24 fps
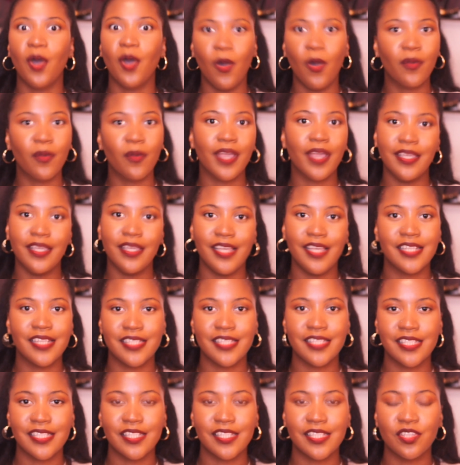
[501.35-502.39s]
oh, okay, yes,
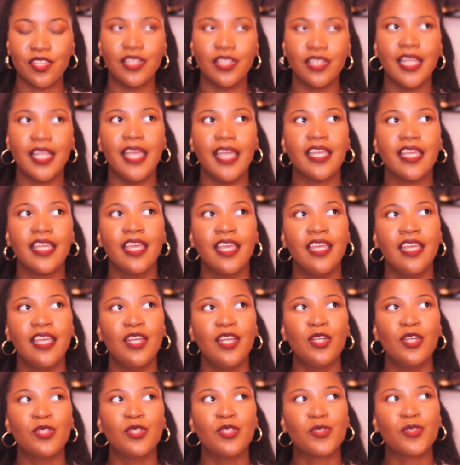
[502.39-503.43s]
this is good. Like,
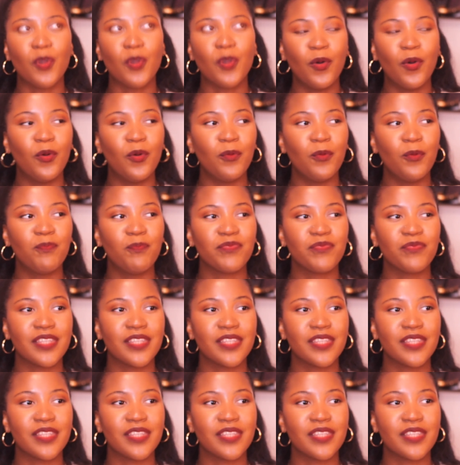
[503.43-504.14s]
so